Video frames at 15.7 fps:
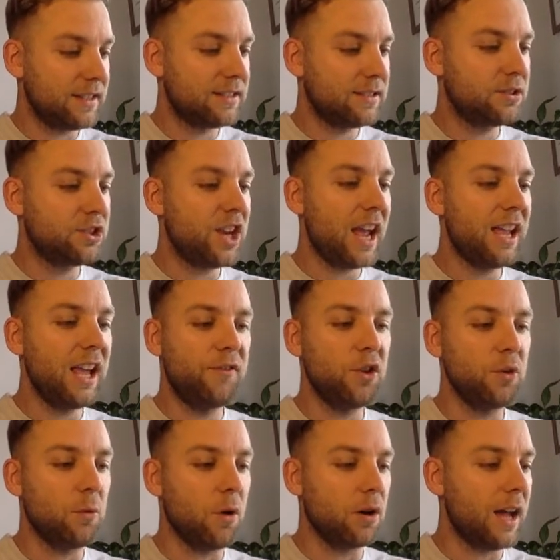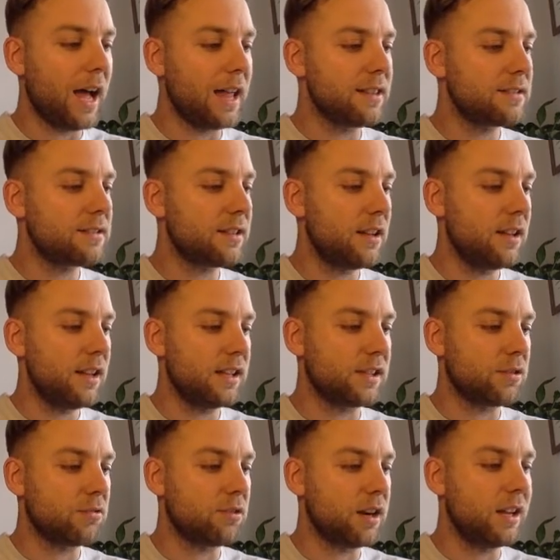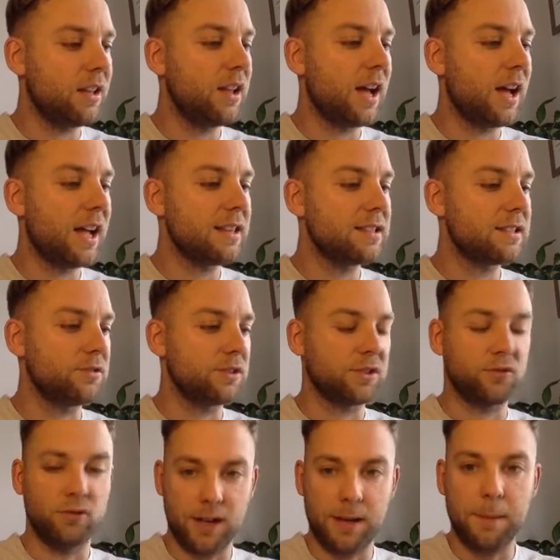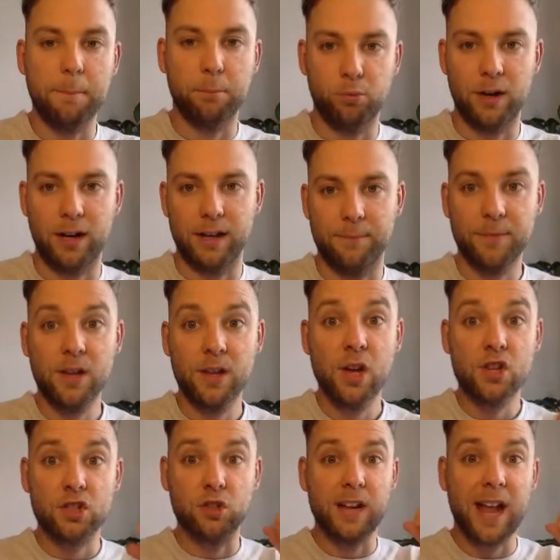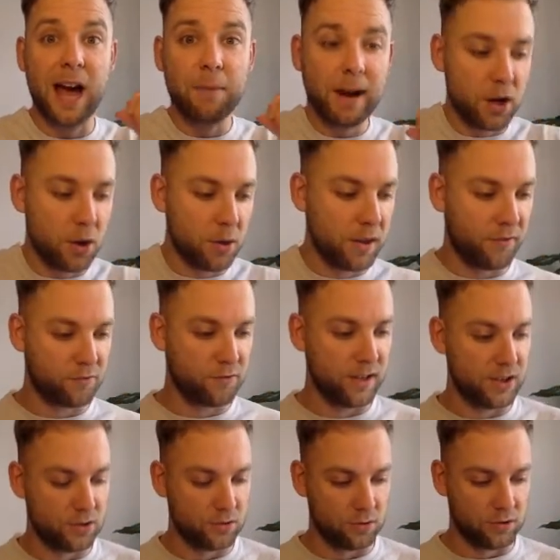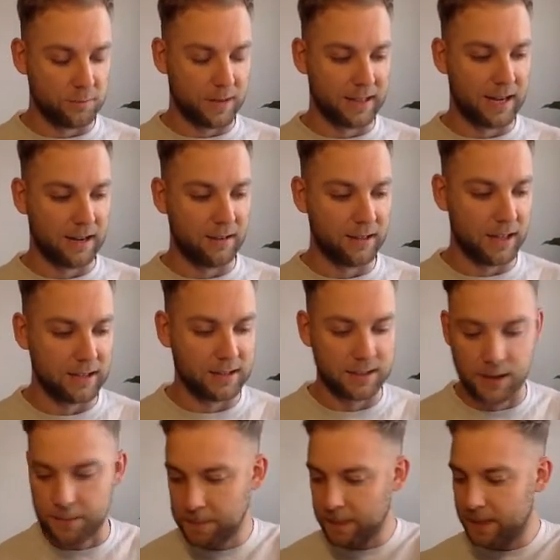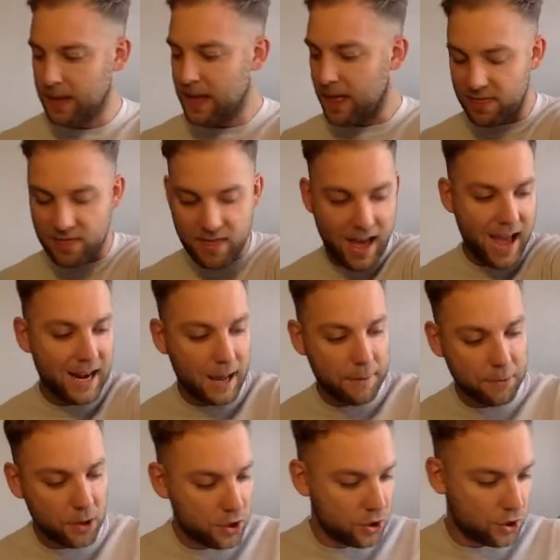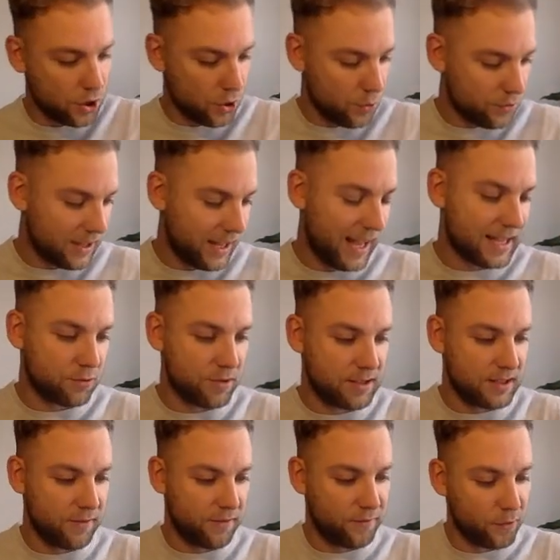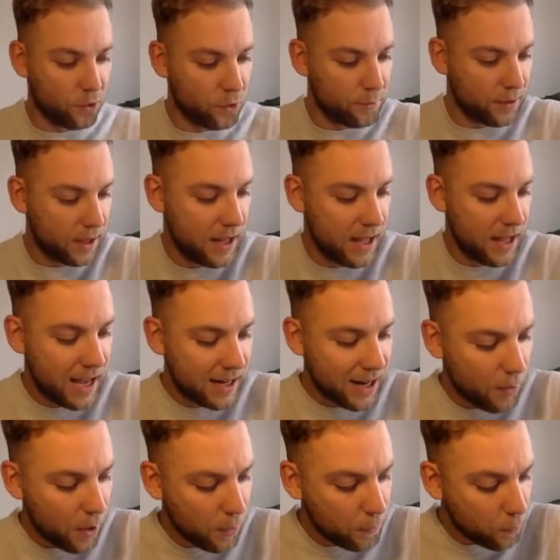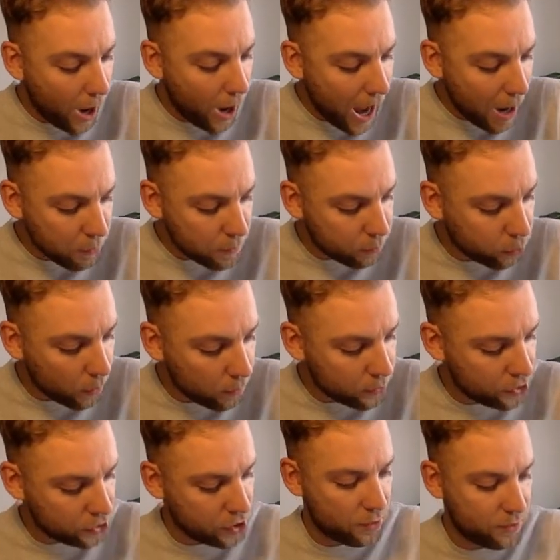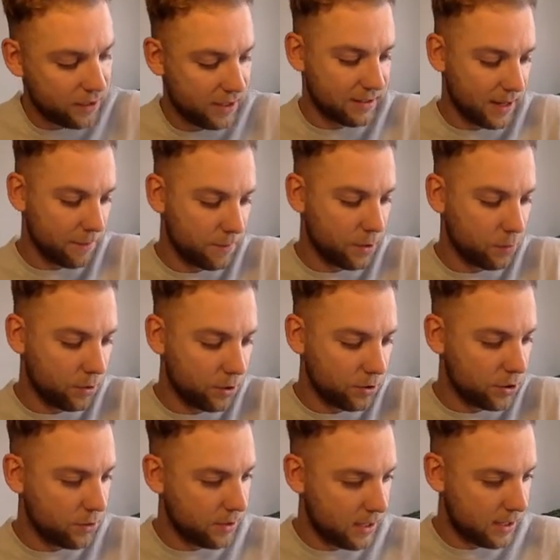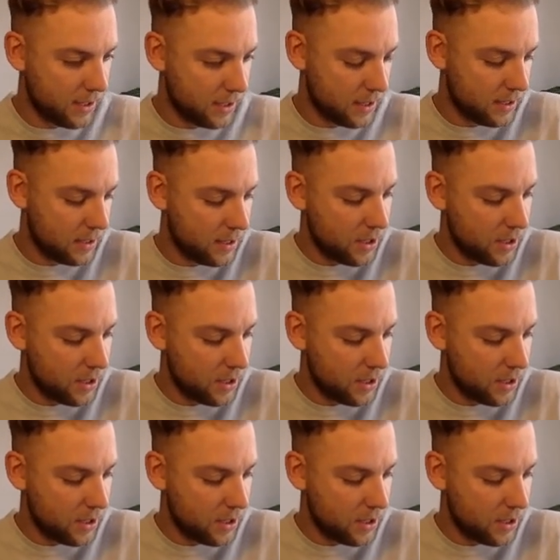Check it if you want, answer is 3, answer is 3, brilliant. So now I know that 3 is stored in my calculator. Then I'm going to use the iterative formula. Now I would probably show the examiner what you're doing here.